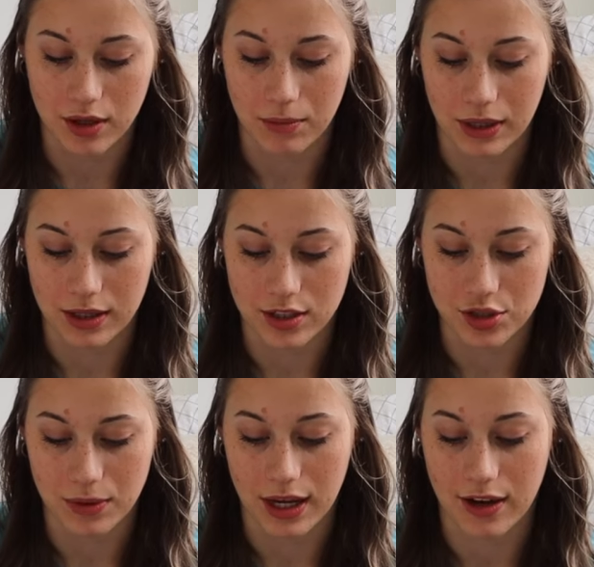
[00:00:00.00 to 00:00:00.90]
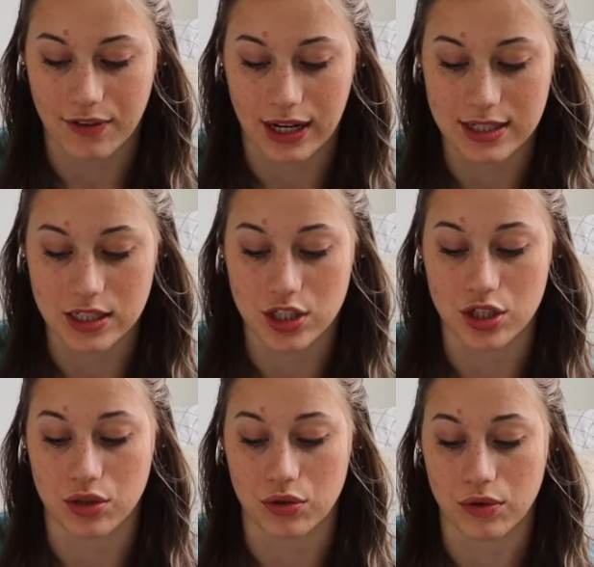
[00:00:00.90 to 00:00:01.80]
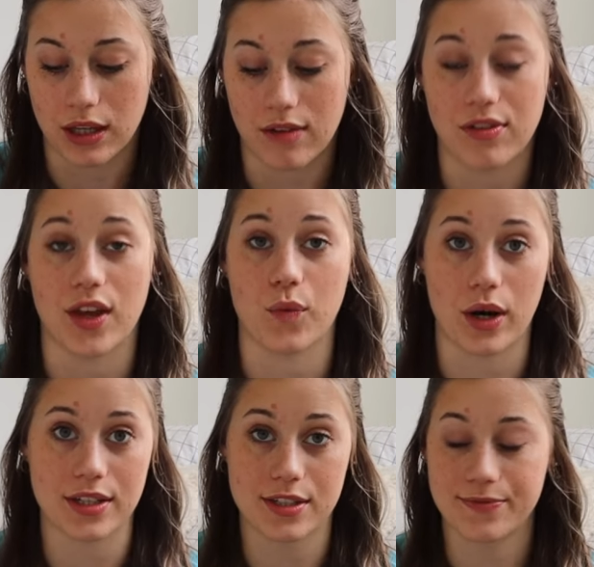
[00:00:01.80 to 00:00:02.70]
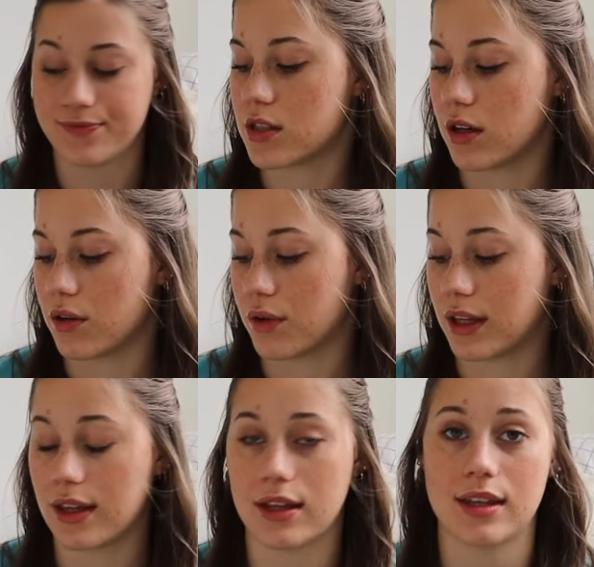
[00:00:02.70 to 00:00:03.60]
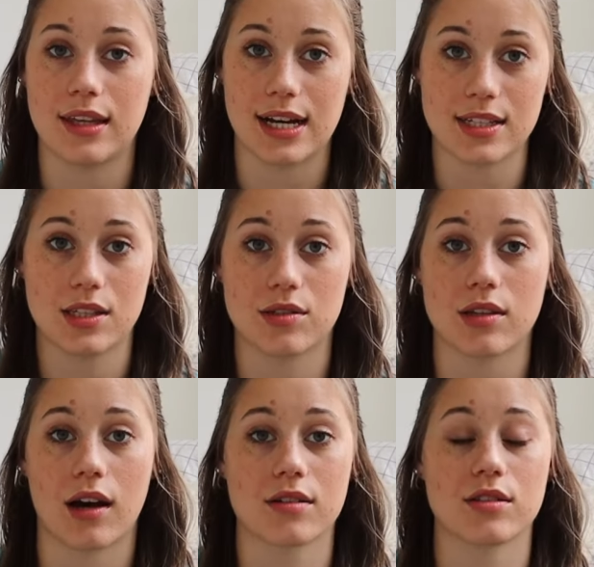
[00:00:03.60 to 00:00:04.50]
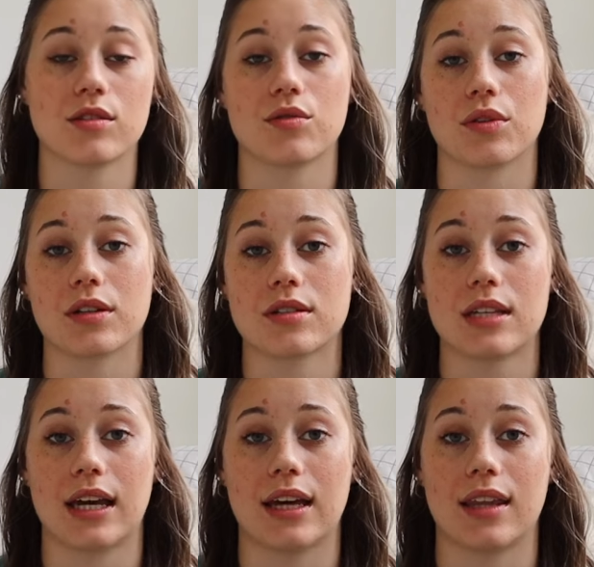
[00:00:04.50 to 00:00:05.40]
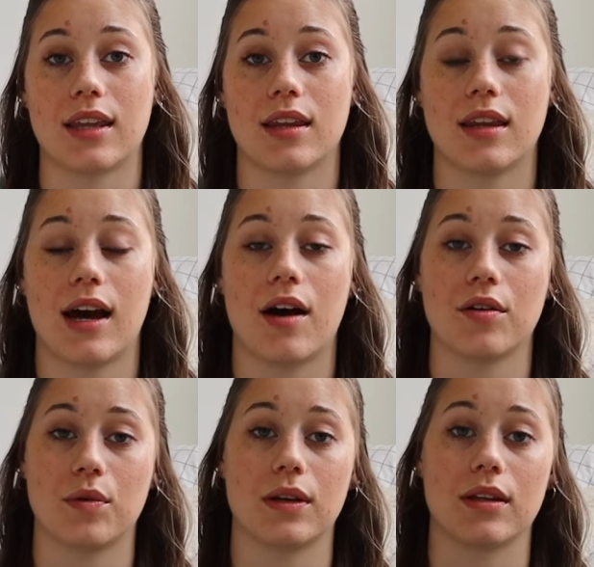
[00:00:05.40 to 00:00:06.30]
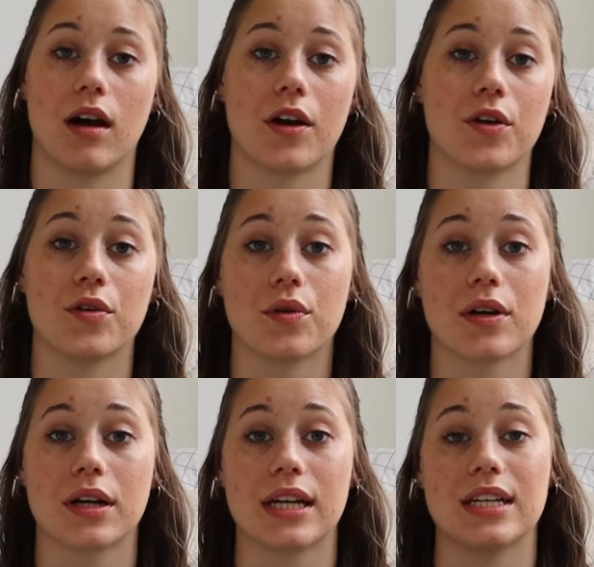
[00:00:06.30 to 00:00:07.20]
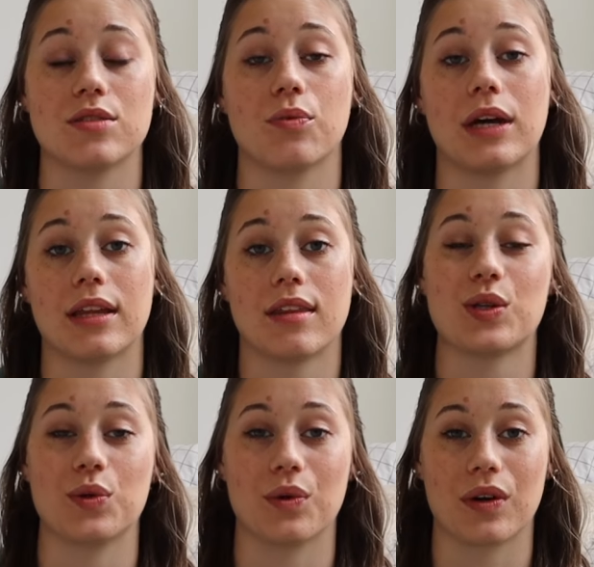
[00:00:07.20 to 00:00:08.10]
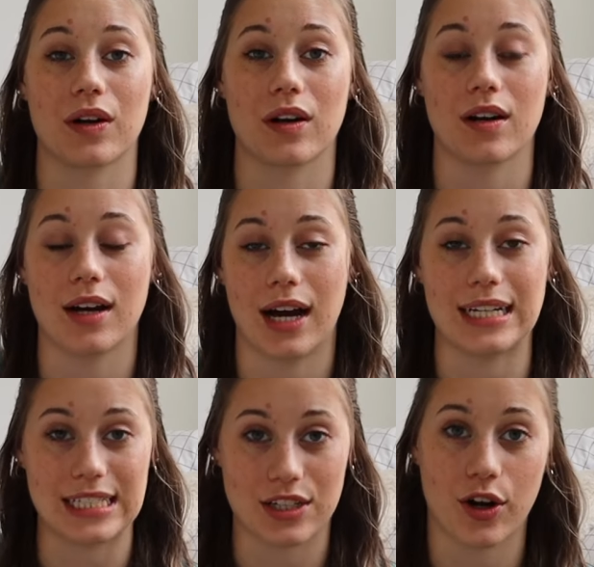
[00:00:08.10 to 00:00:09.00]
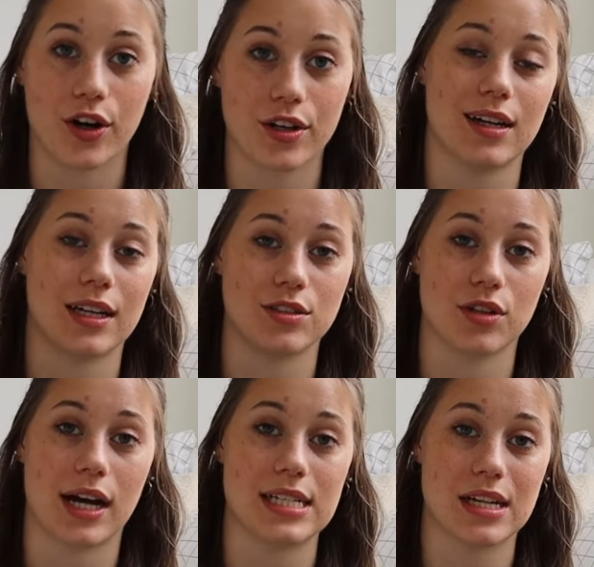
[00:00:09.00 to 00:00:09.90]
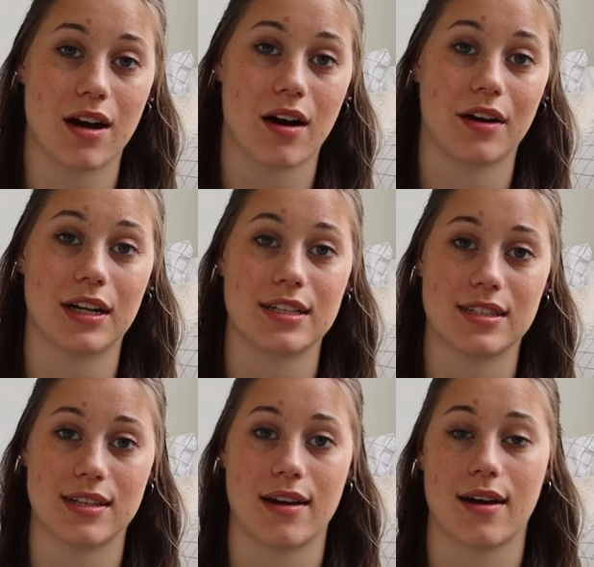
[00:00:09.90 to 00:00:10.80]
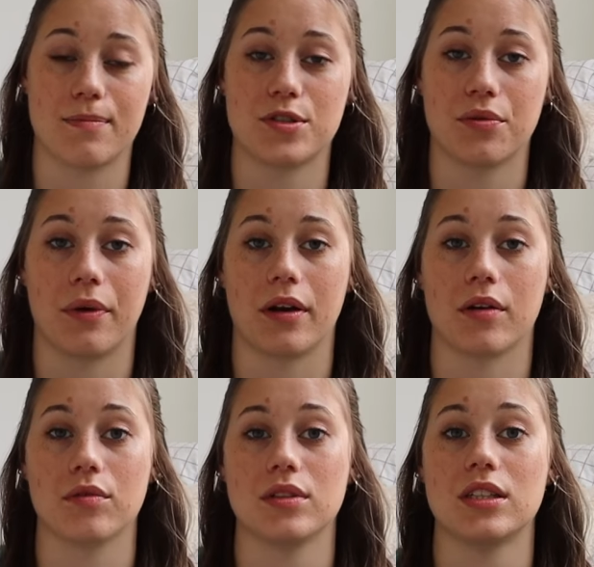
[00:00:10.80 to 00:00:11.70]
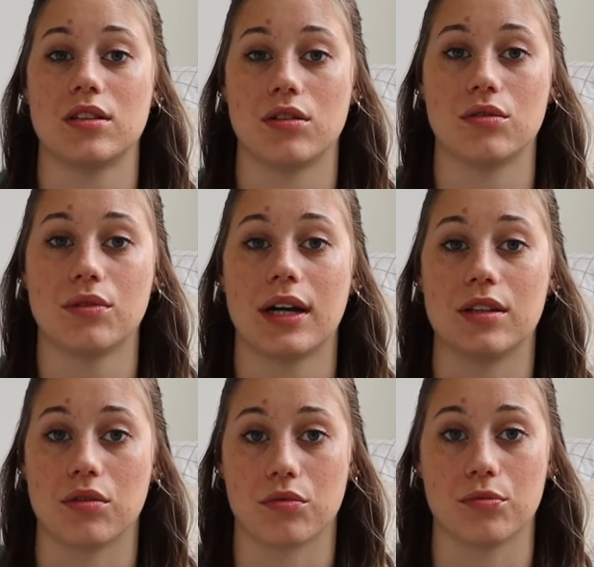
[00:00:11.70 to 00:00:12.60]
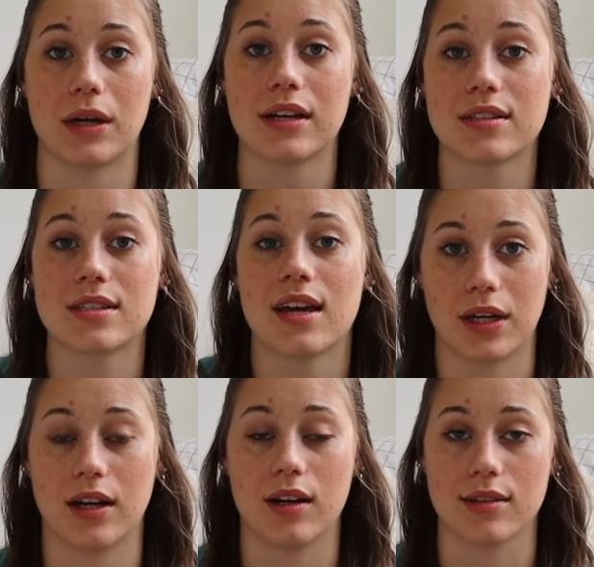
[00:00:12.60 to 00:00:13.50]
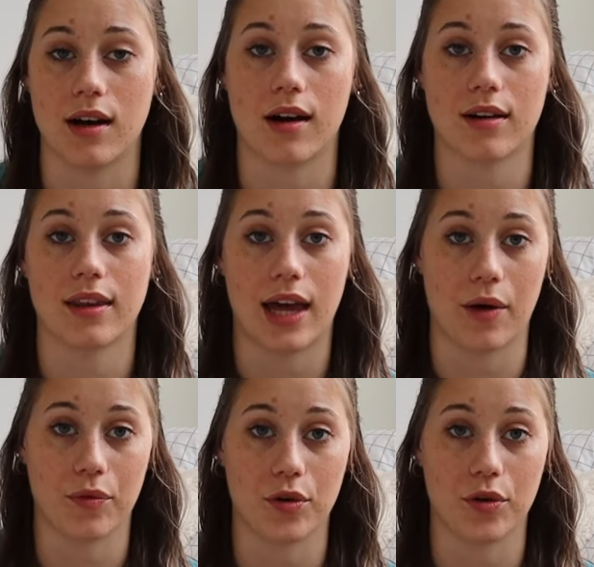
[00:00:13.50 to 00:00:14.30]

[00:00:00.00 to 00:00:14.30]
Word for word: in management have access to if they want? So yes, there's locks on the doors, and how you unlock your door is with your I D card. And your I D card is set up to where only you and your roommates can unlock that